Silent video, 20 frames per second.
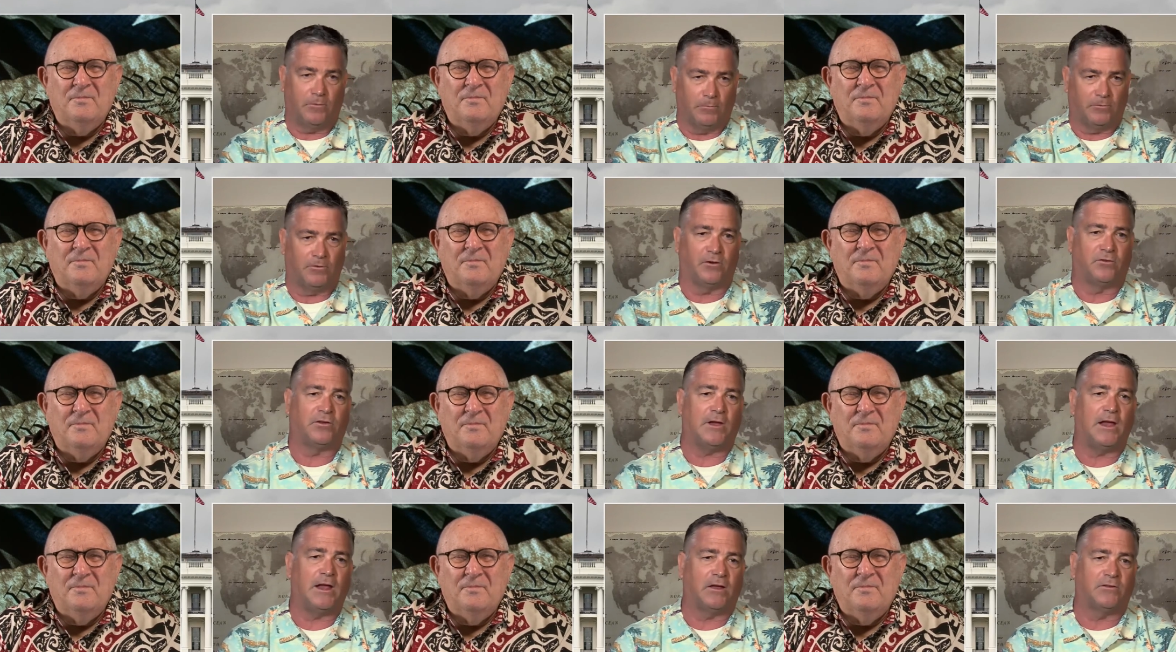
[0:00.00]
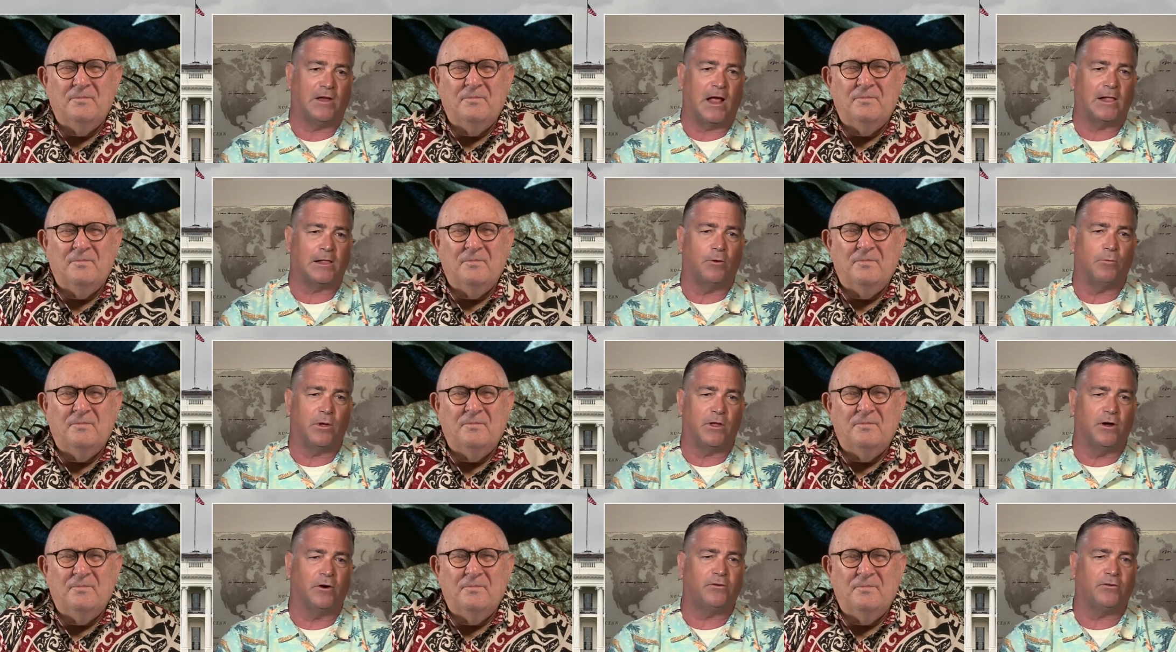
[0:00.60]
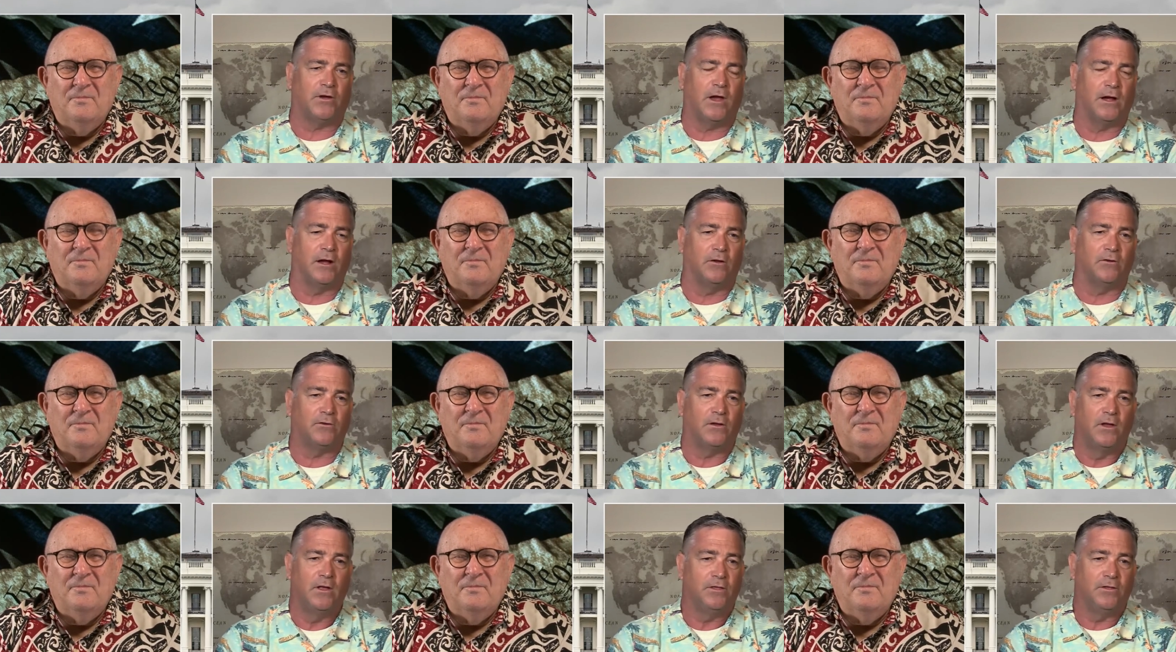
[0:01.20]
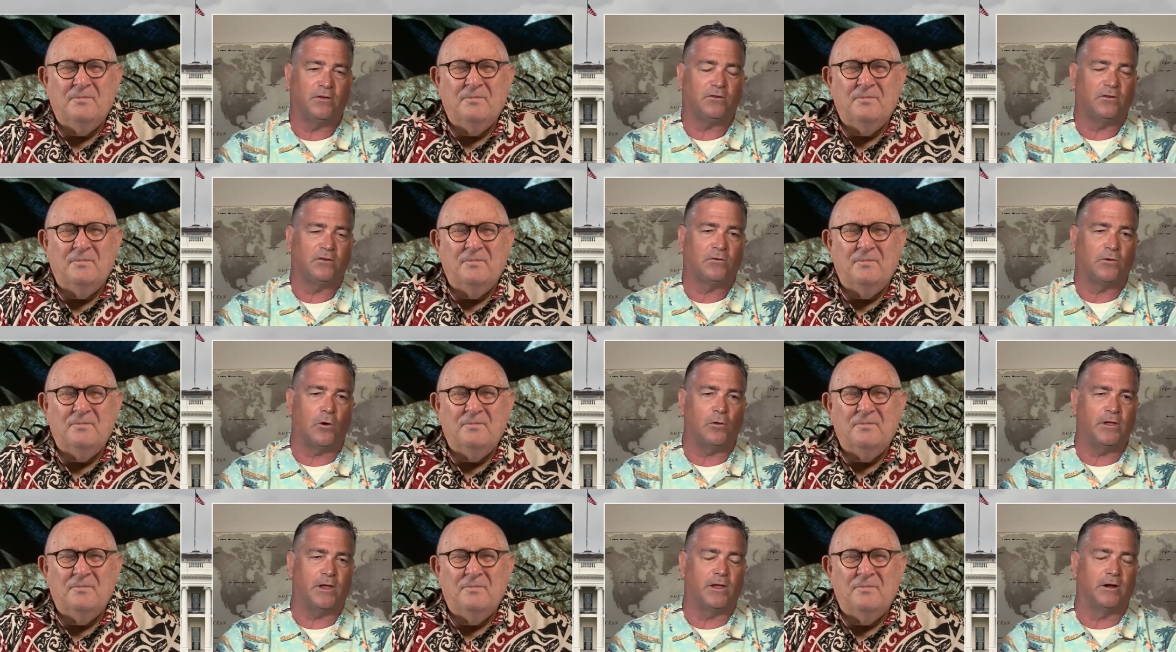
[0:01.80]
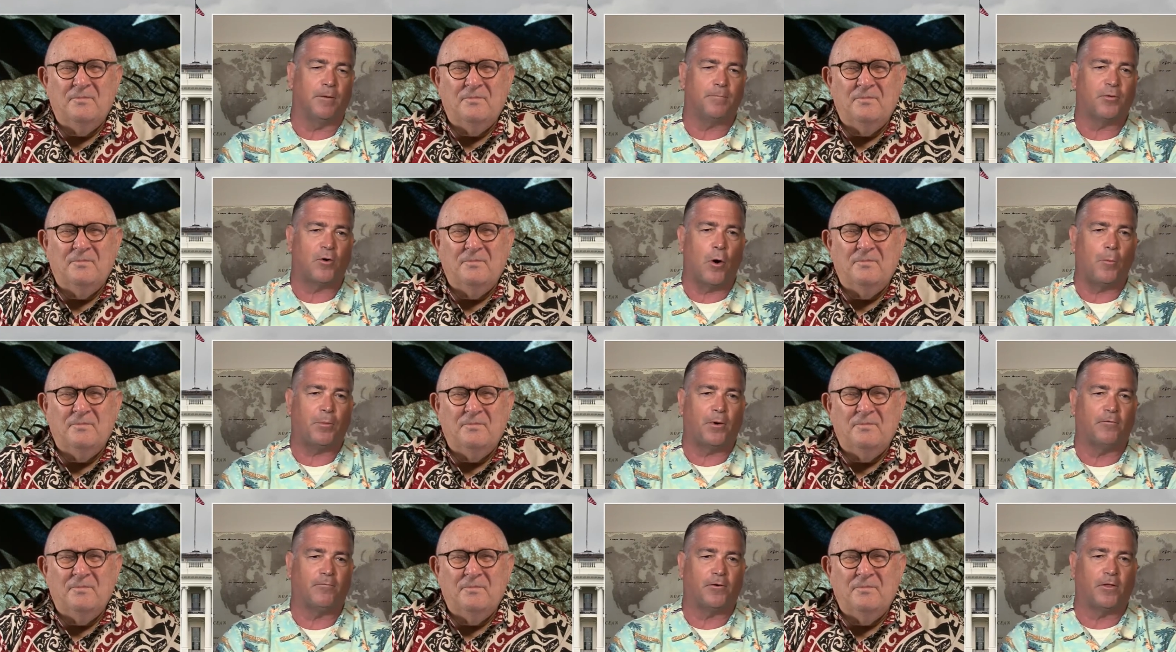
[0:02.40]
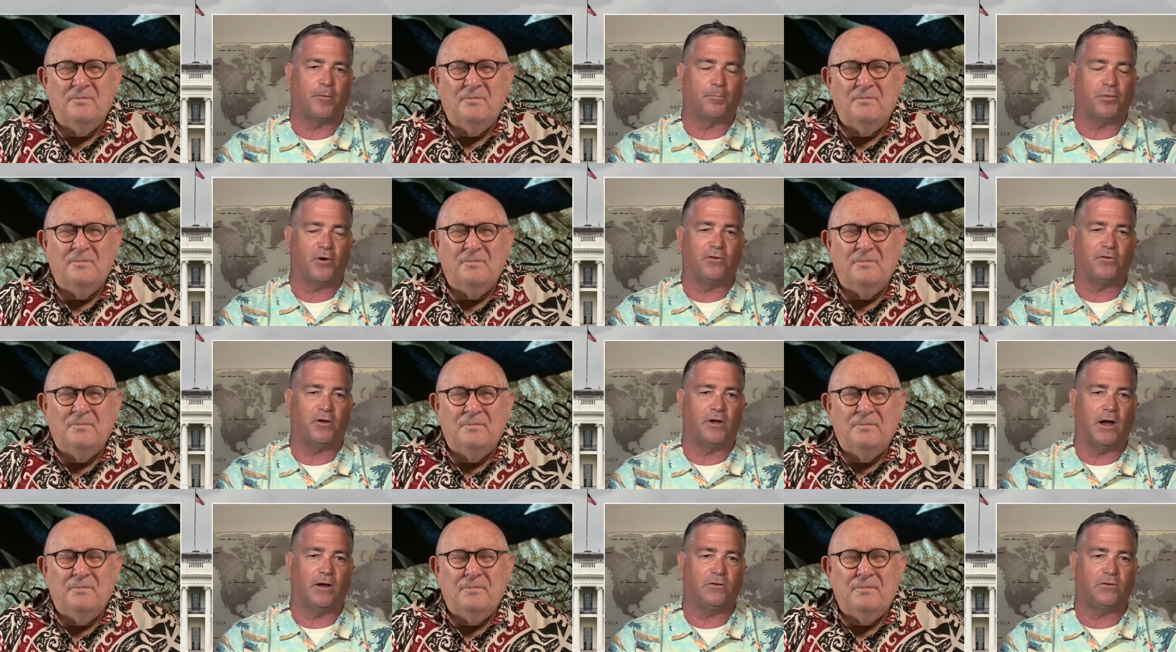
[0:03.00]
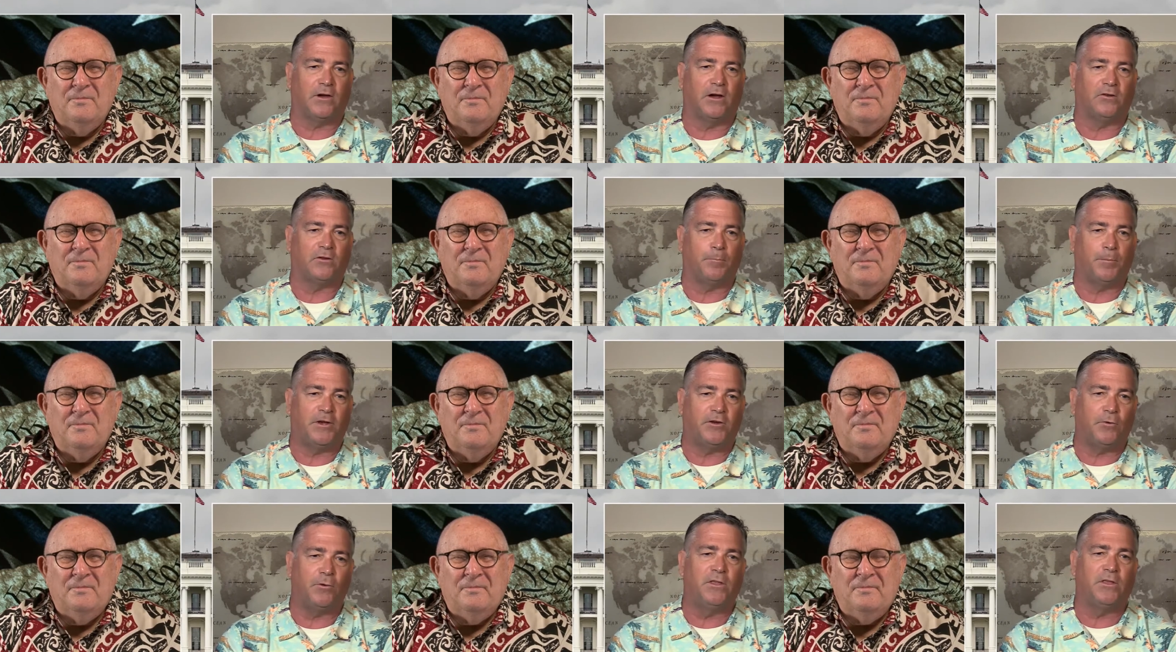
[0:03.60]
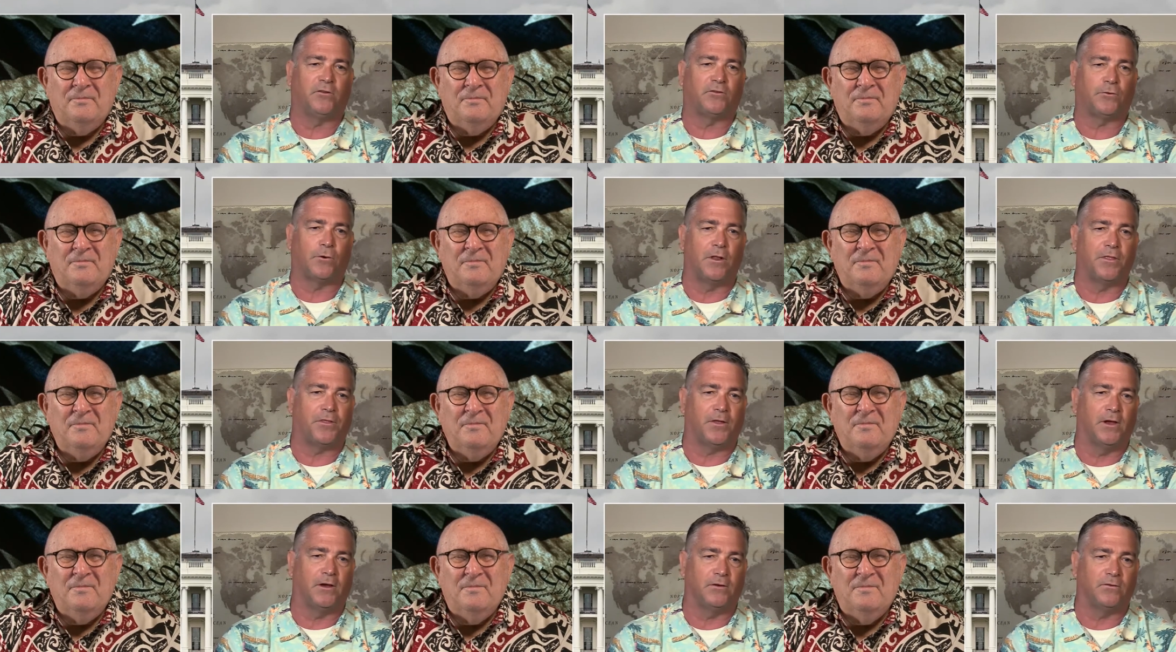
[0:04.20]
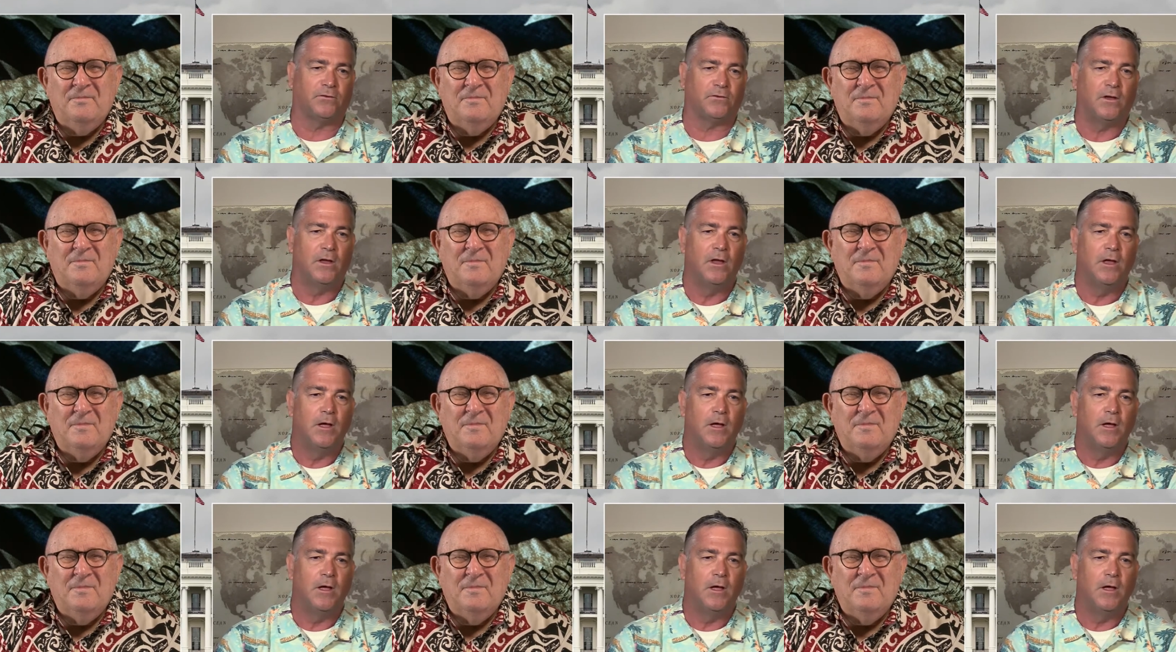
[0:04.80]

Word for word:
Speaker 1: to say exactly what you're saying is this is totally inappropriate for the president of the United States to be doing this sort of things.